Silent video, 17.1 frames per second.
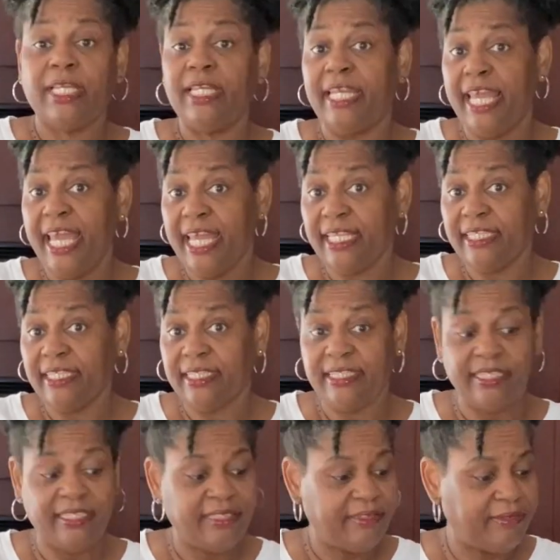
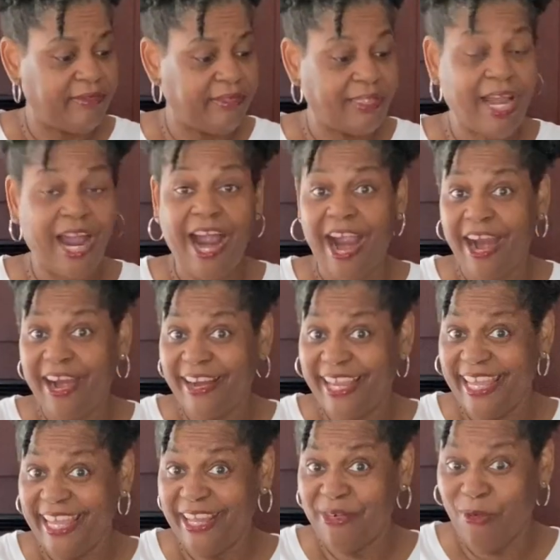Next, our
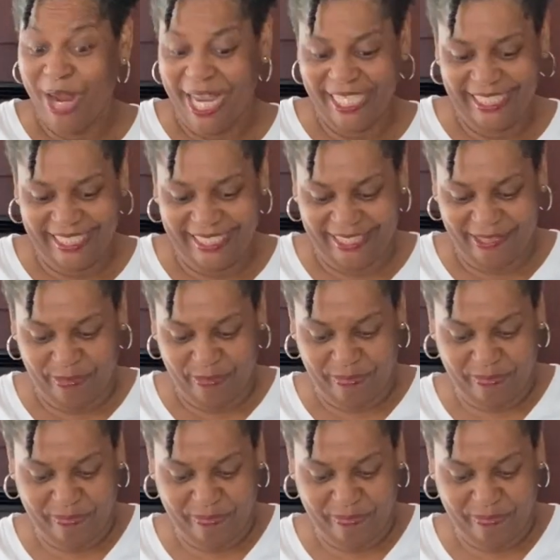egg whites.